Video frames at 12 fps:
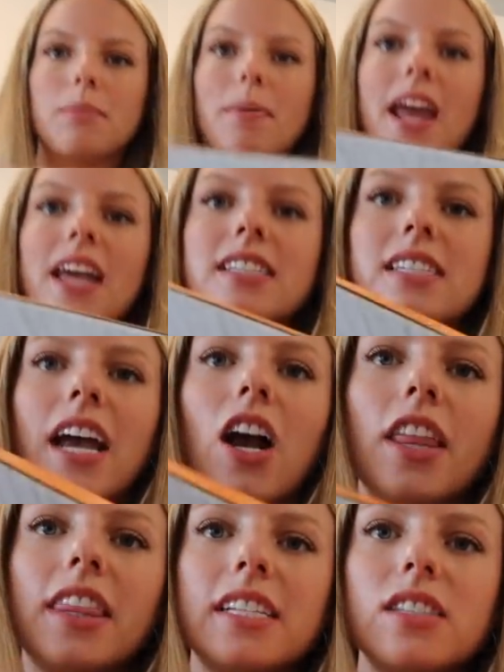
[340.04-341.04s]
and pans, I
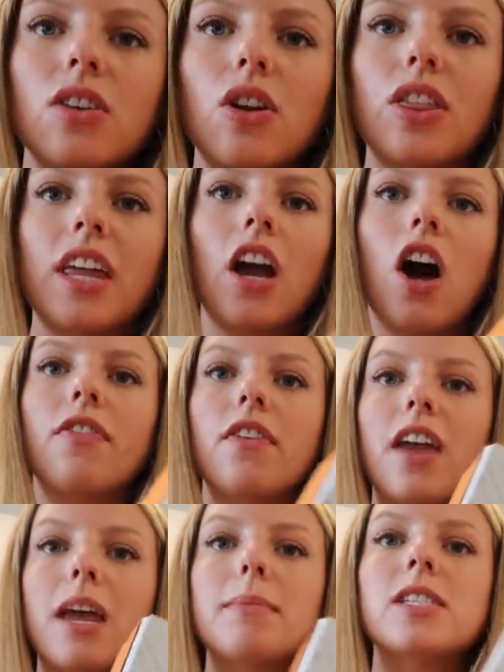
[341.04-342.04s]
got this little thing off
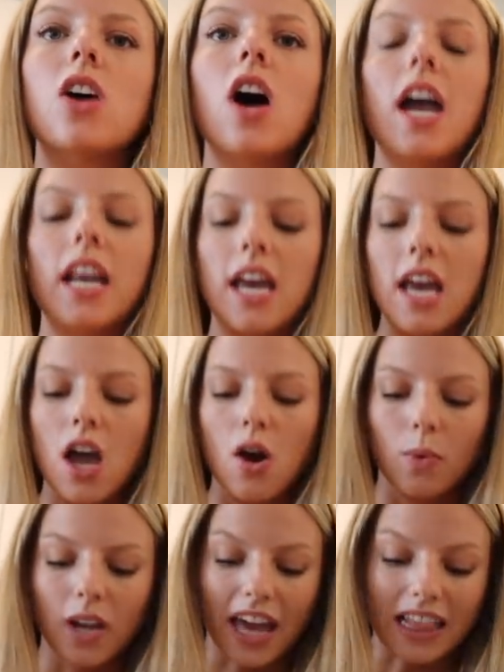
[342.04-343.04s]
of Amazon.
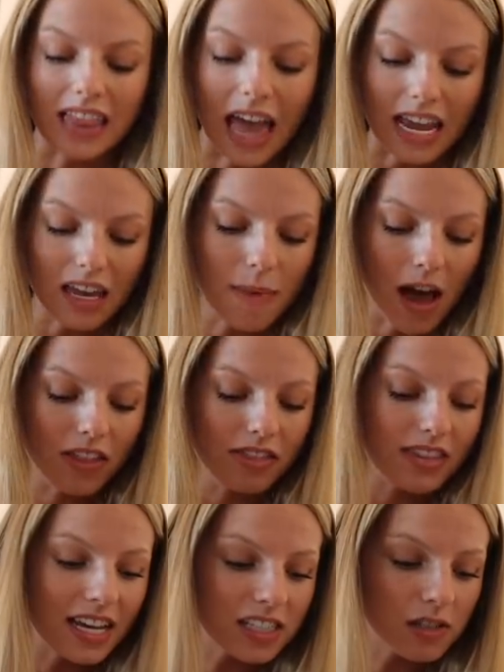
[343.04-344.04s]
What I like
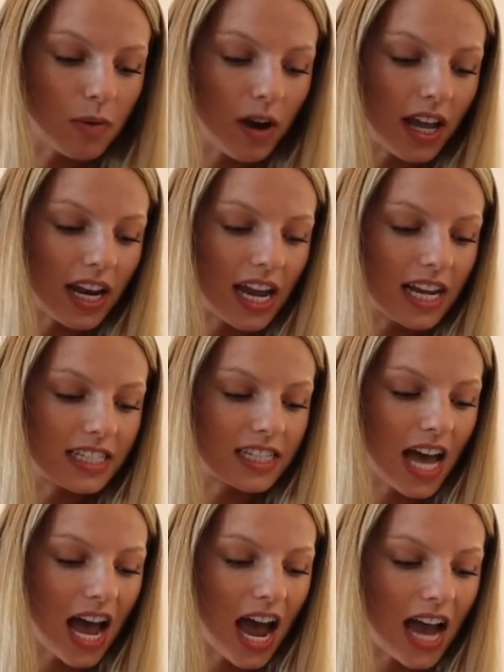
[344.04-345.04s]
about this one is
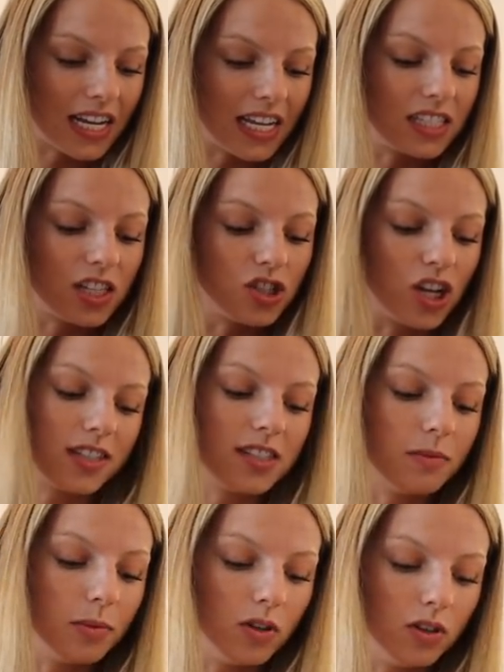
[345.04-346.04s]
that it's
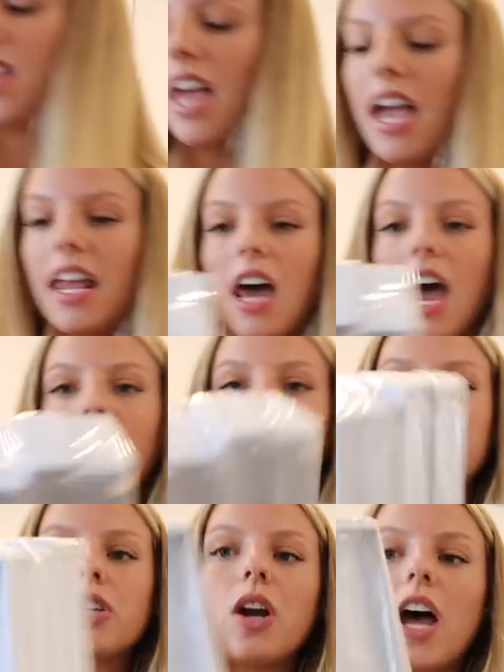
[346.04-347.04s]
adjustable. Then I
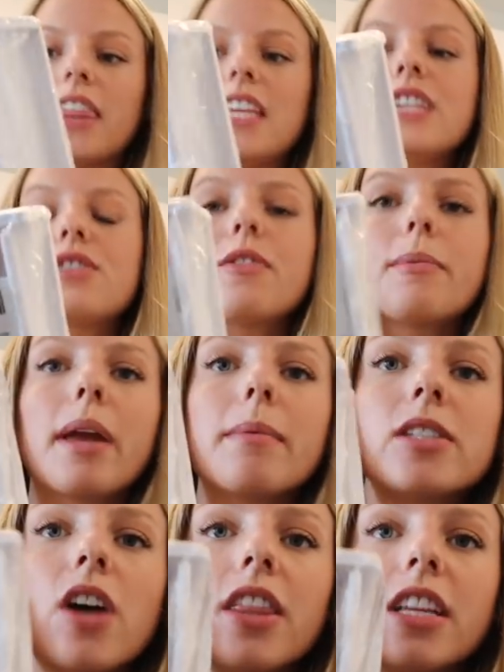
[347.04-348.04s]
also got these from
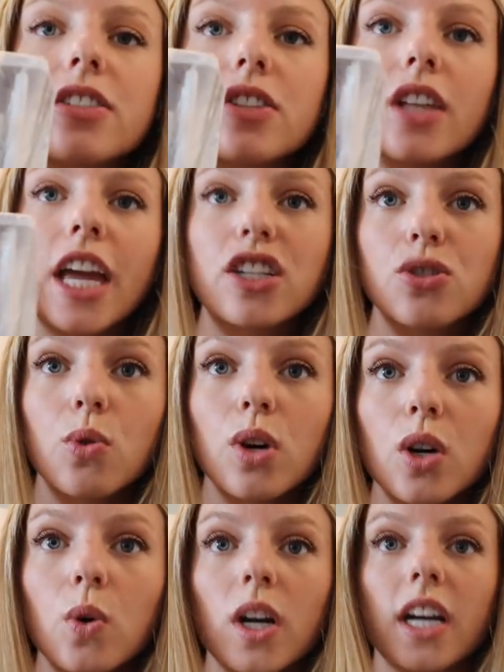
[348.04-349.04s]
Amazon. These are like
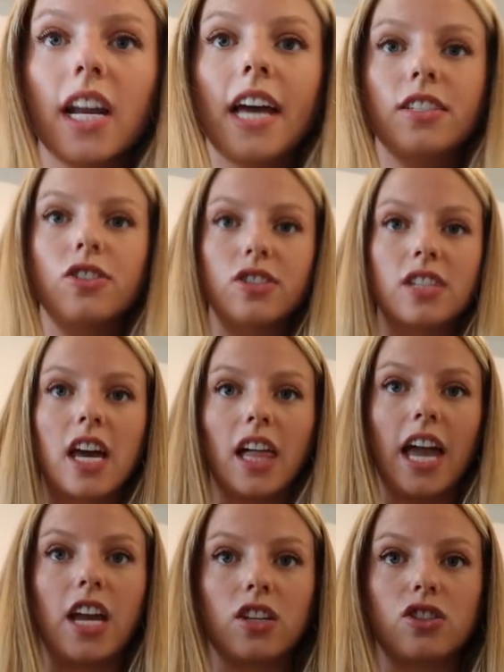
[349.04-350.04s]
drawer organizers. They
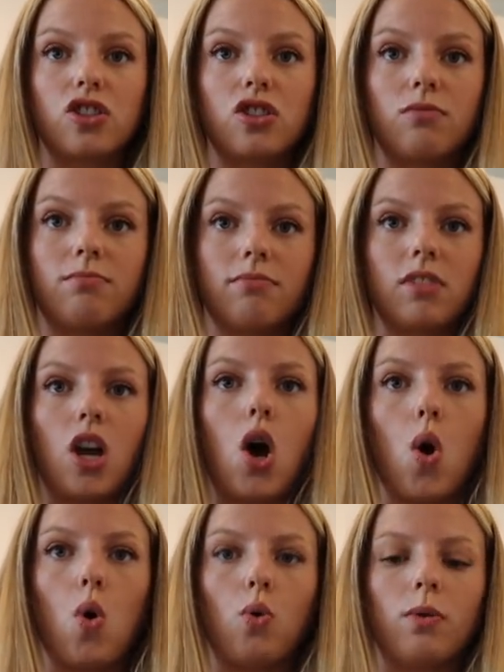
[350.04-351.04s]
like
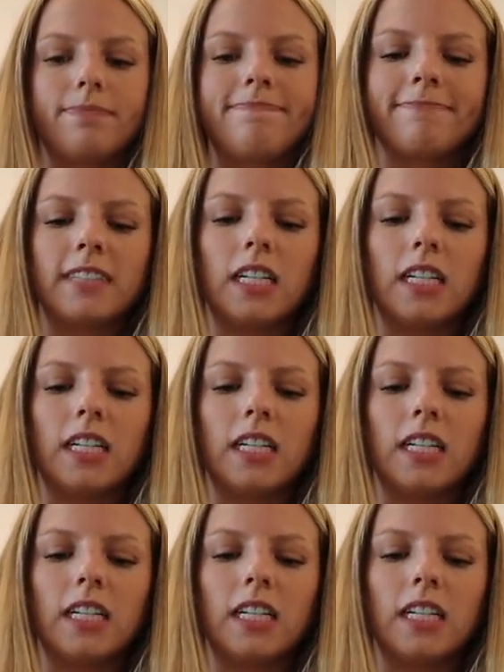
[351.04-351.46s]
go,